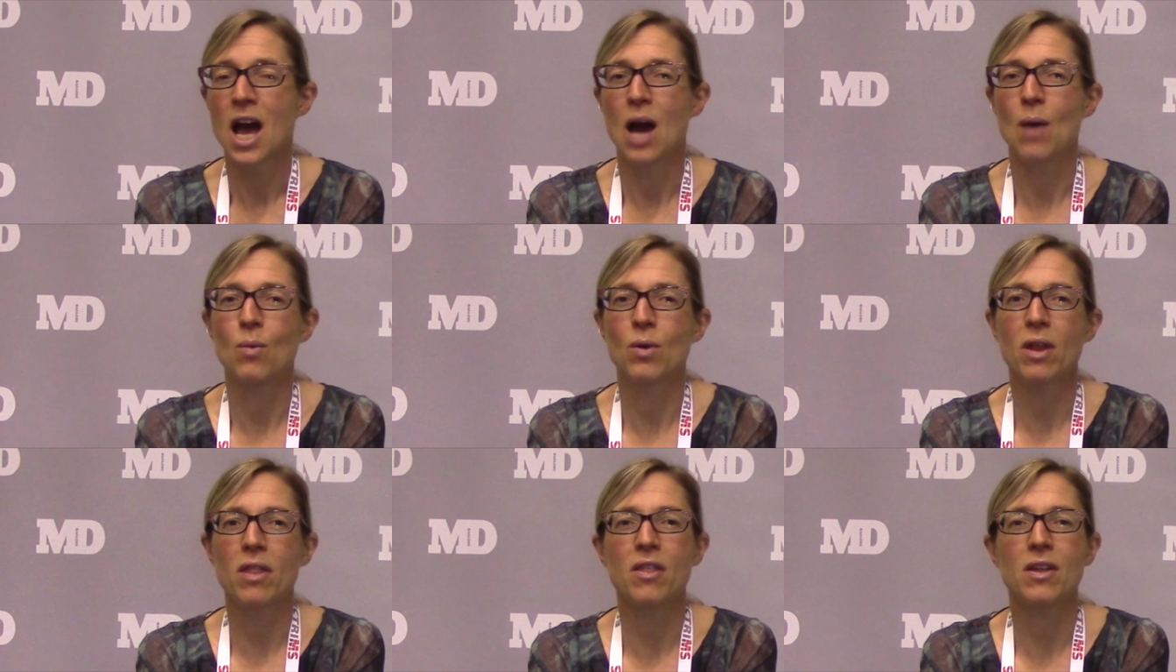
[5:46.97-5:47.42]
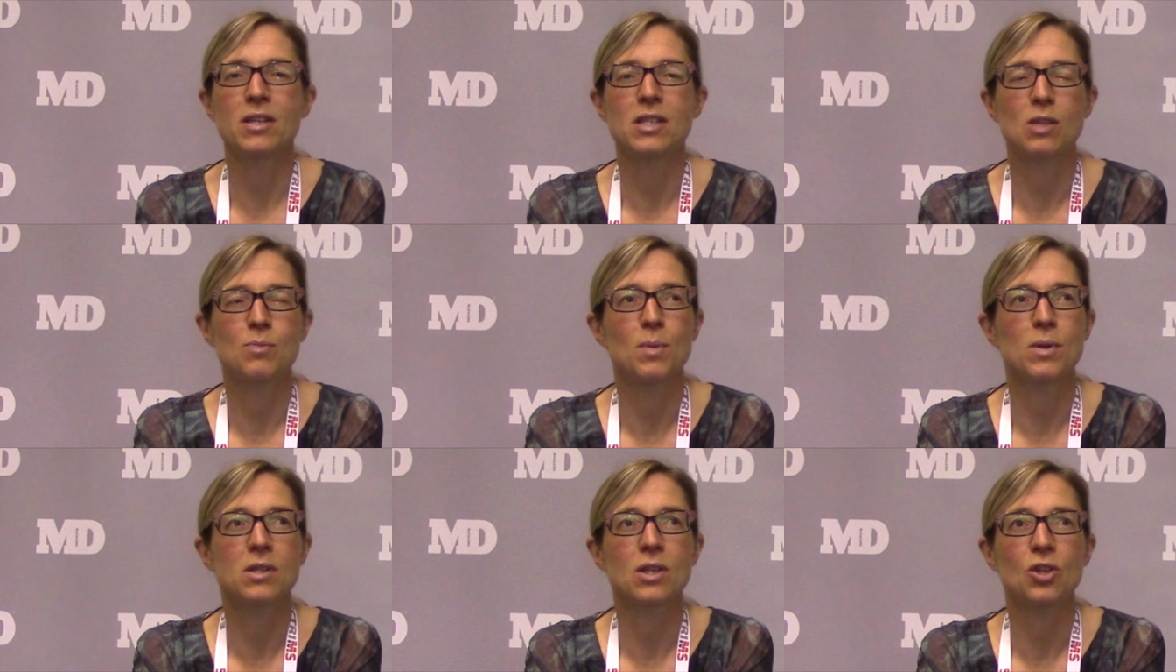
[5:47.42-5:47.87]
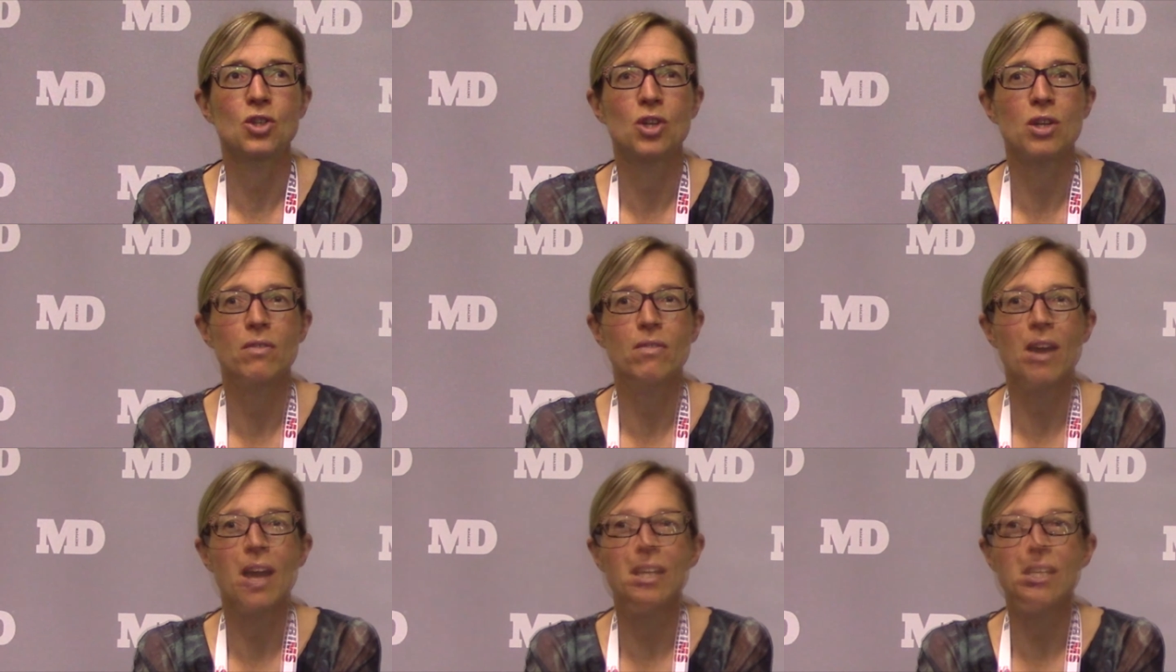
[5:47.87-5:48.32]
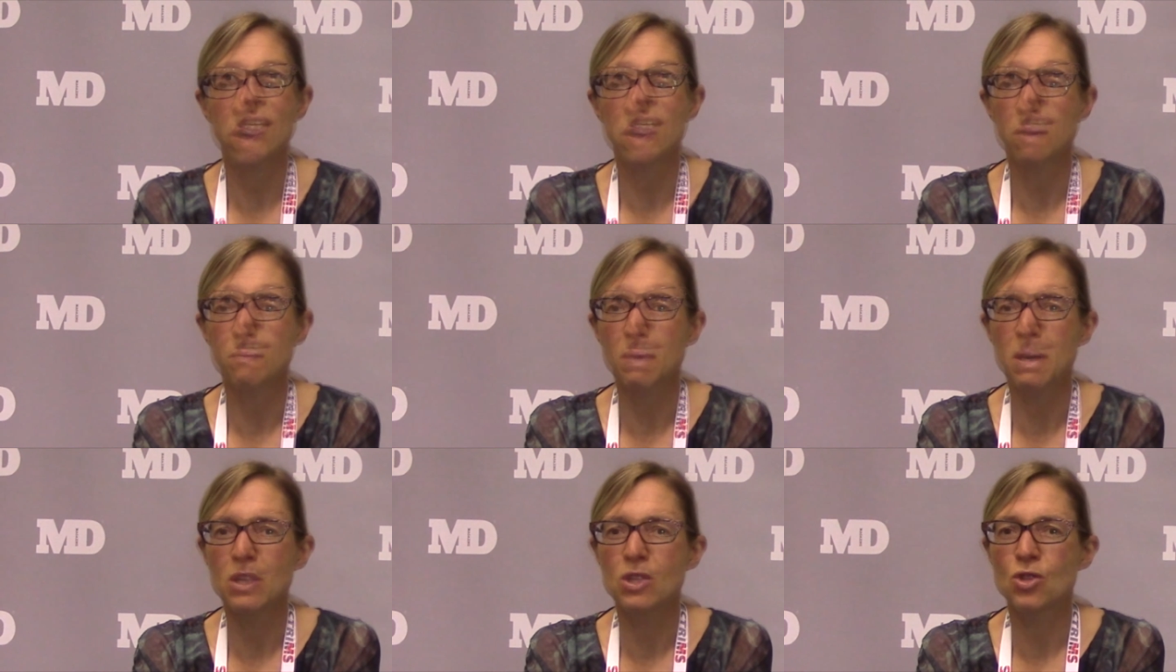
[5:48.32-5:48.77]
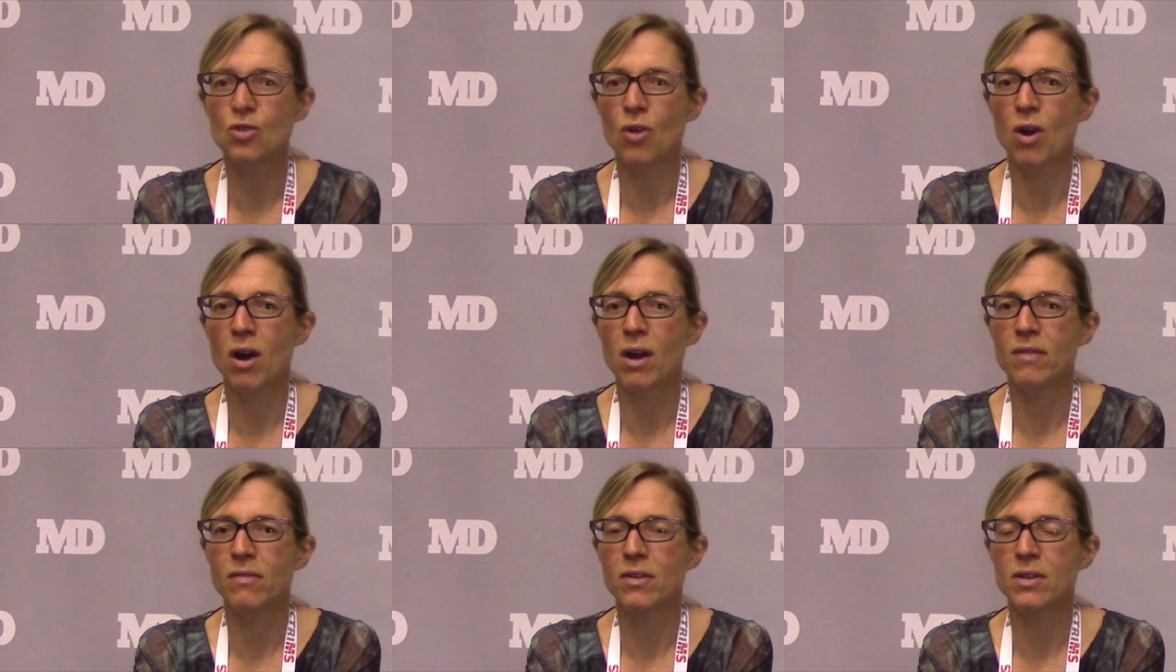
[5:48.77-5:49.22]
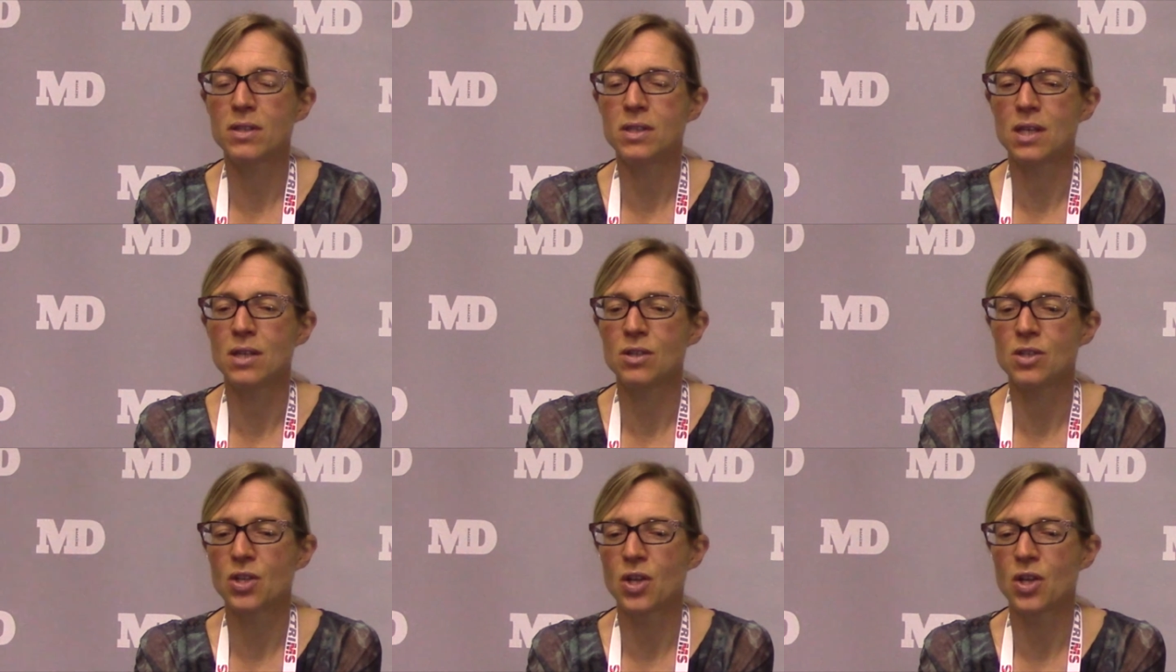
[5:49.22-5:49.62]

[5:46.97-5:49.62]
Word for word: And one of the things I suppose I should have added, the big drivers in